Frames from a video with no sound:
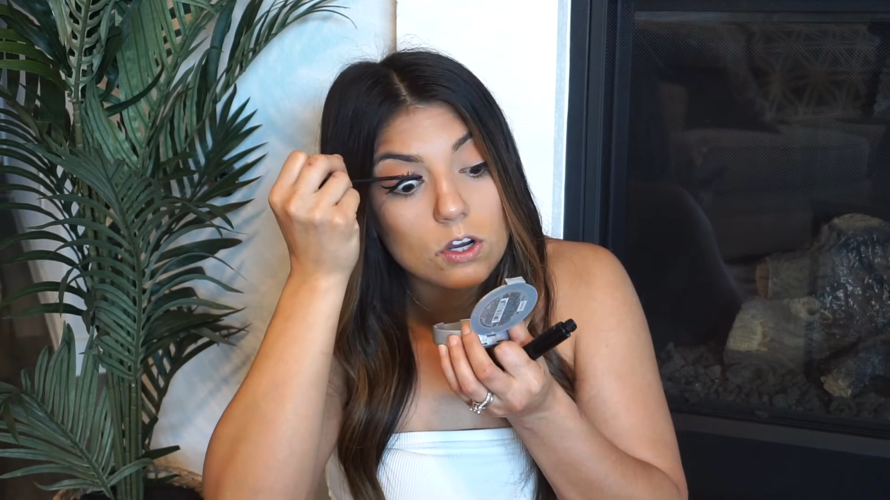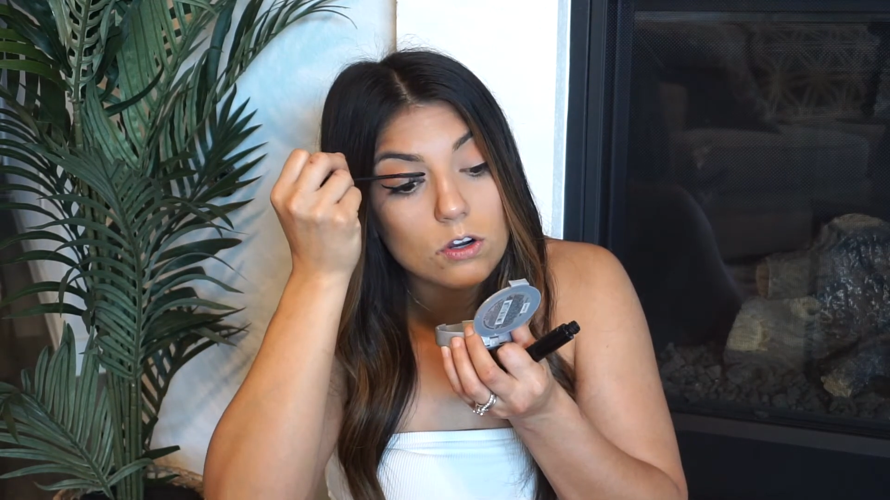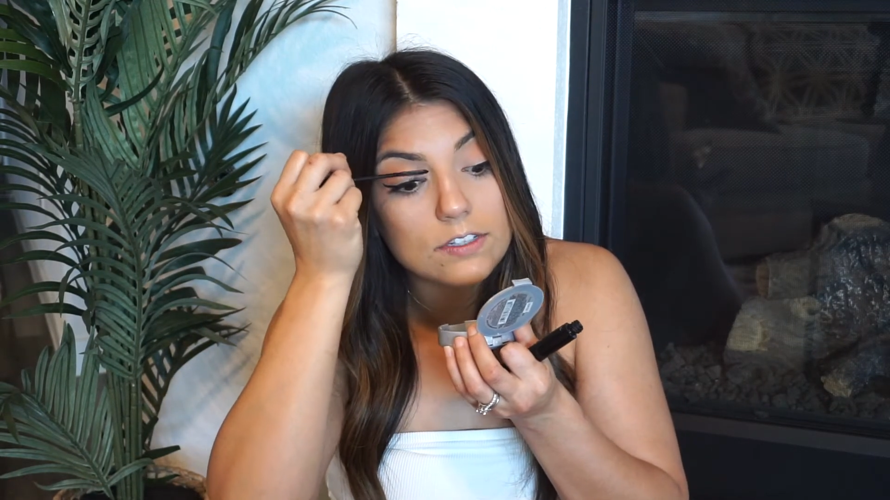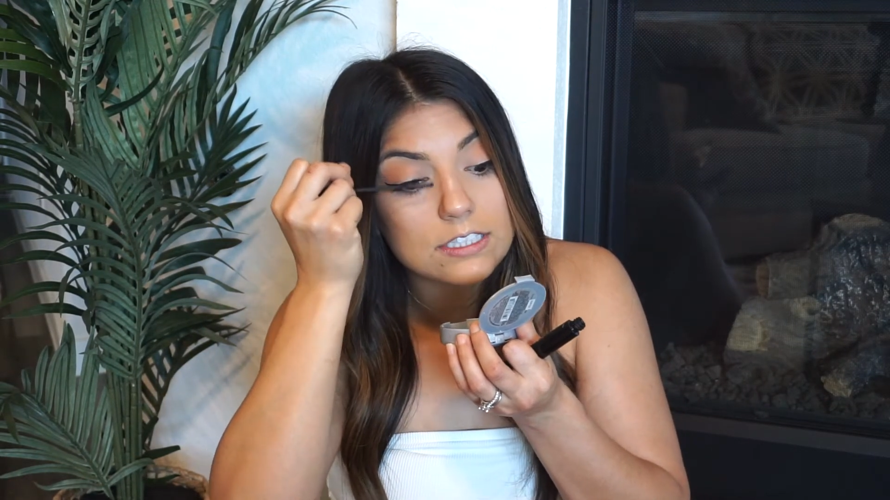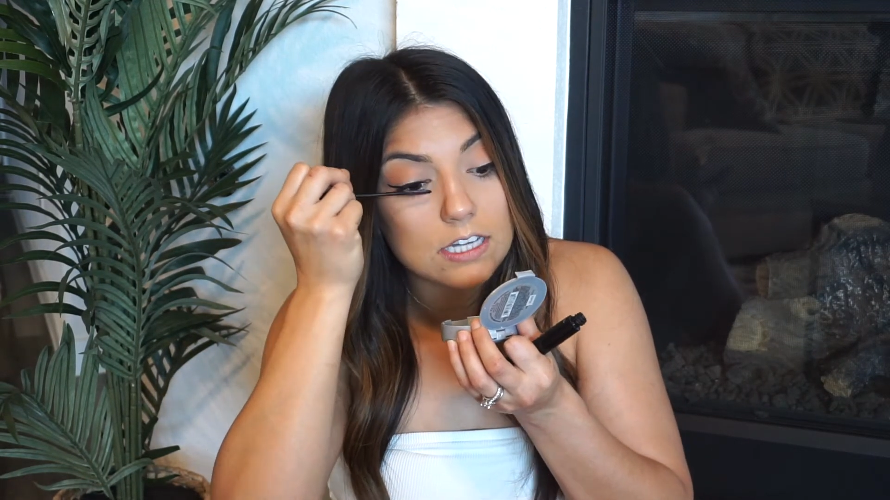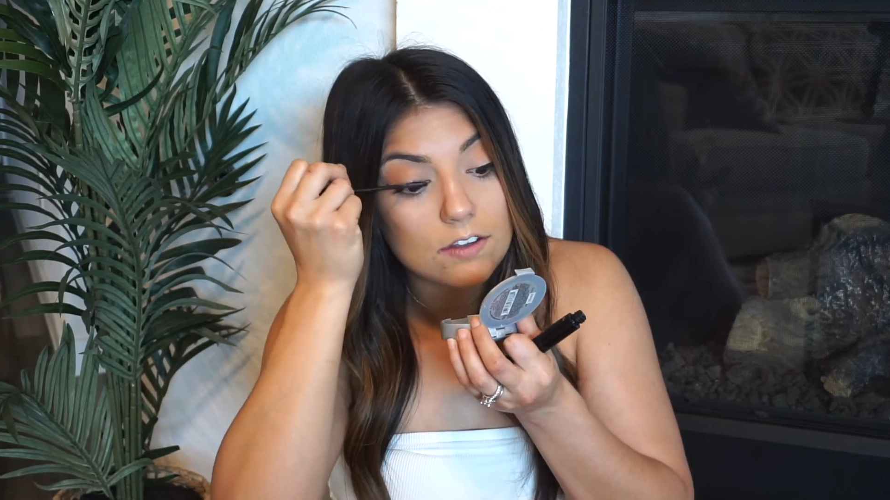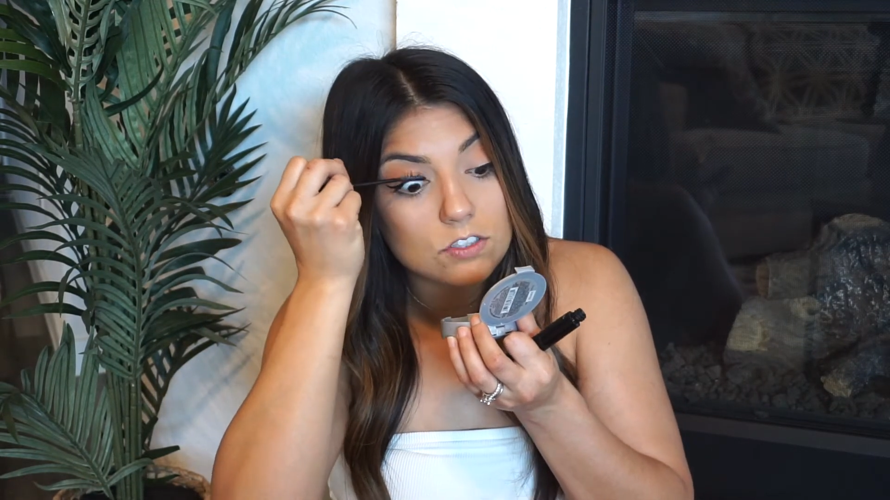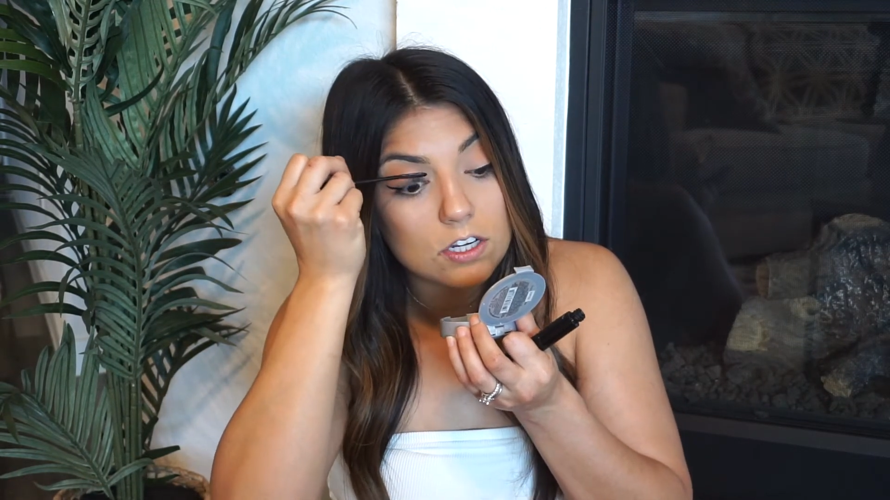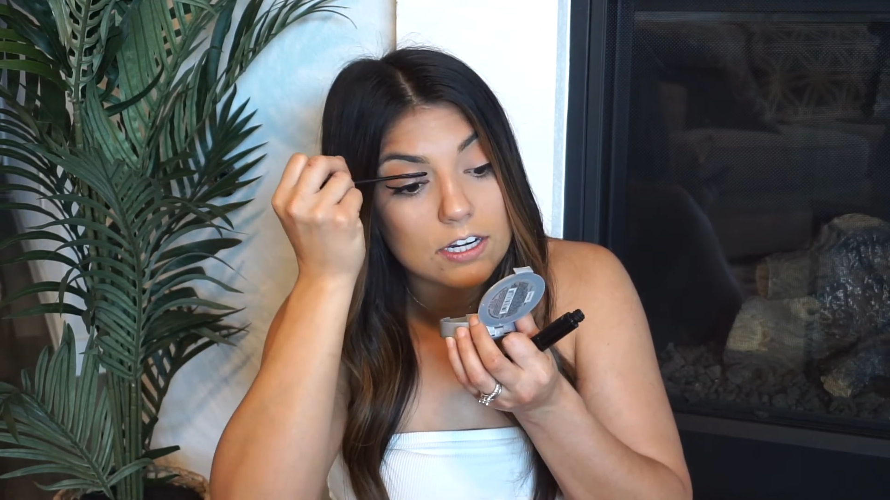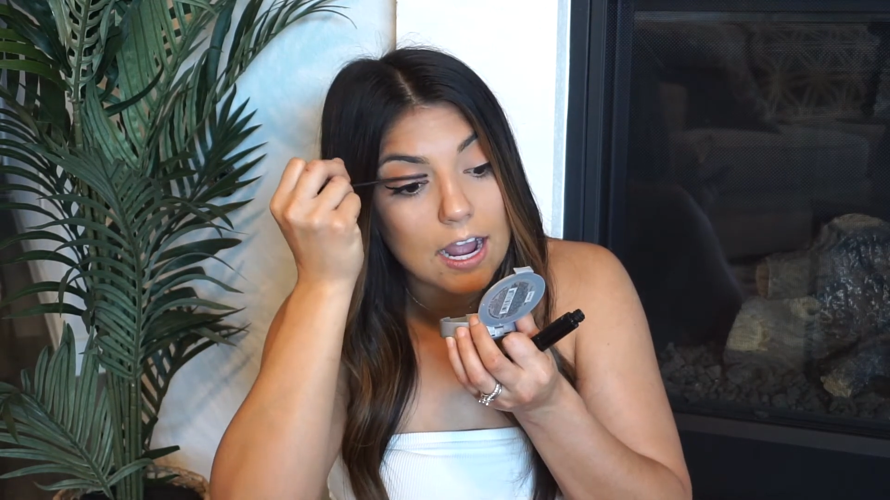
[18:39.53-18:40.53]
COVID stuff
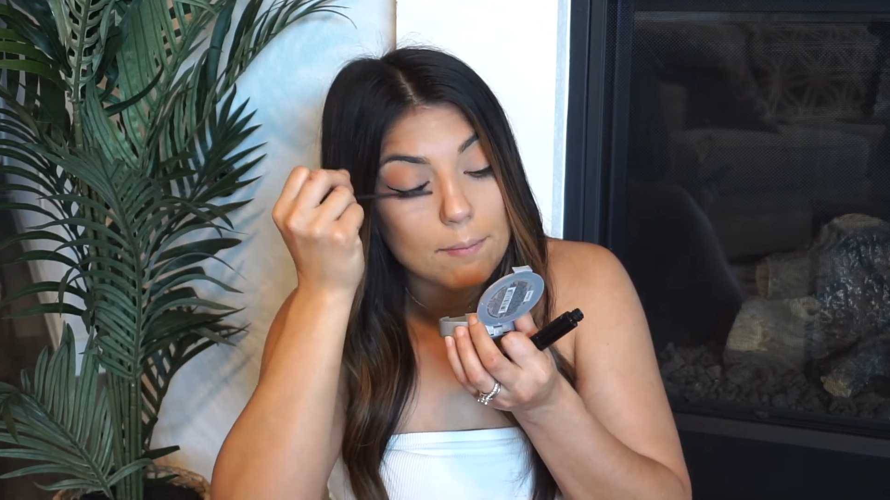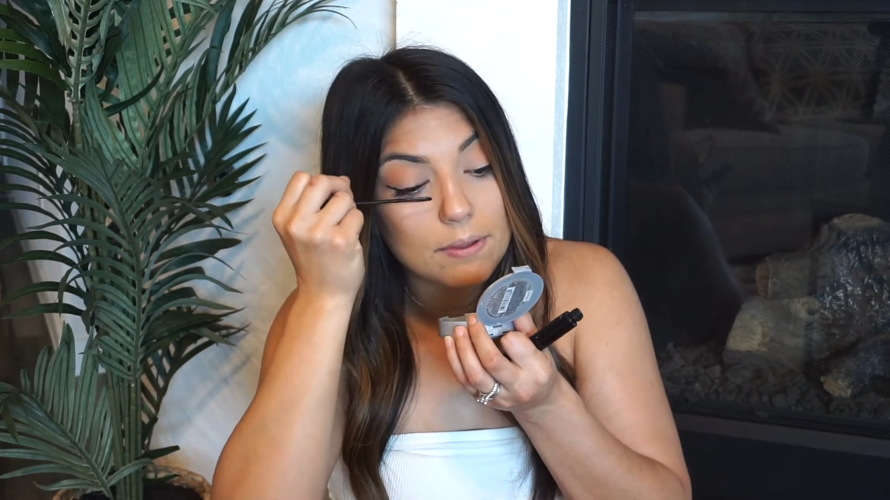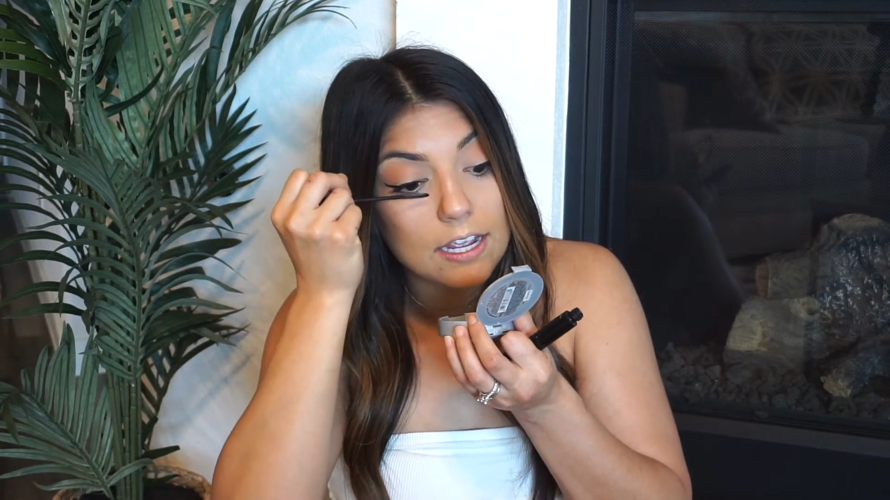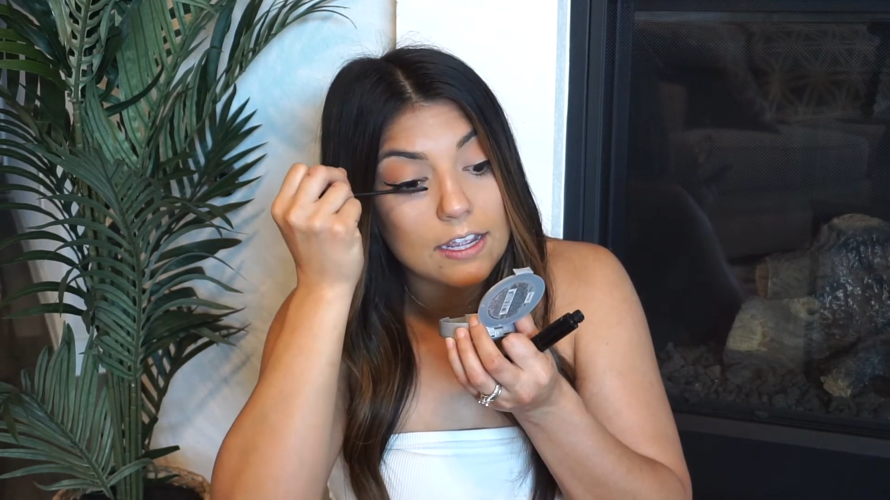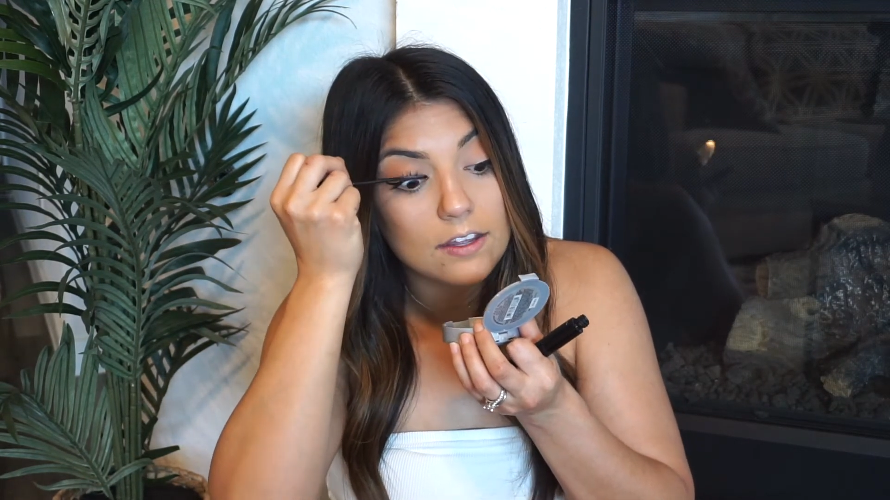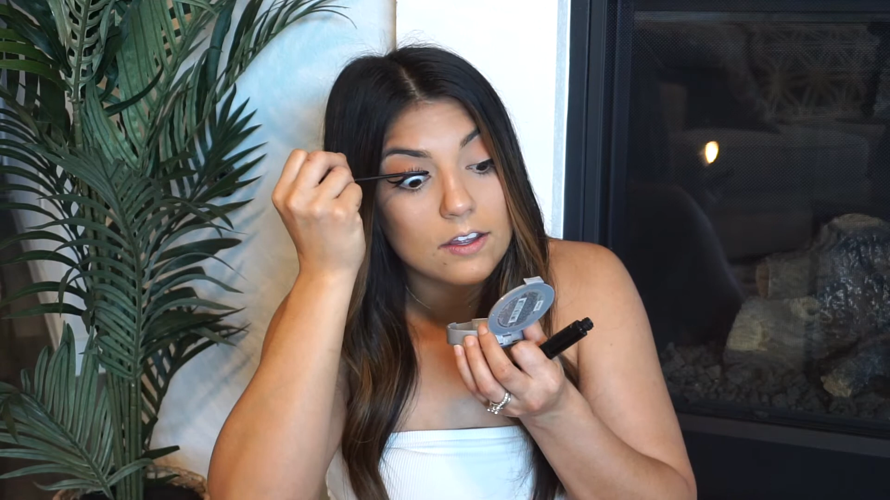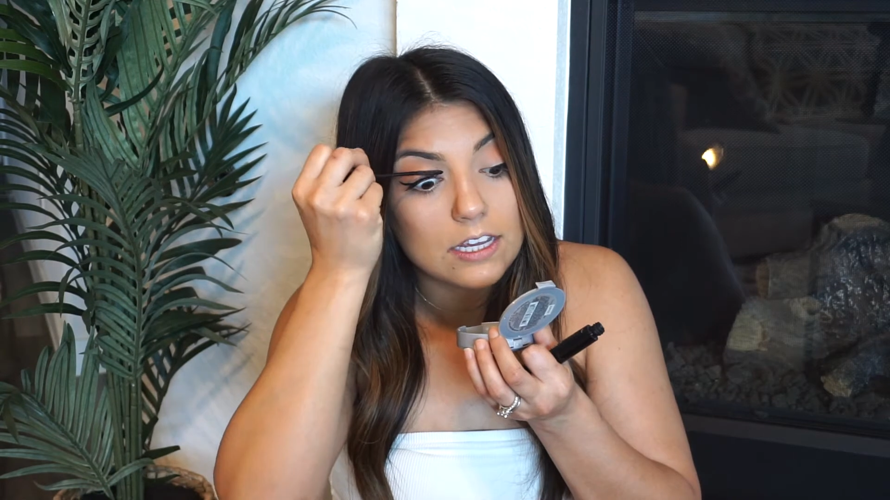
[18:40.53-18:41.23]
started happening.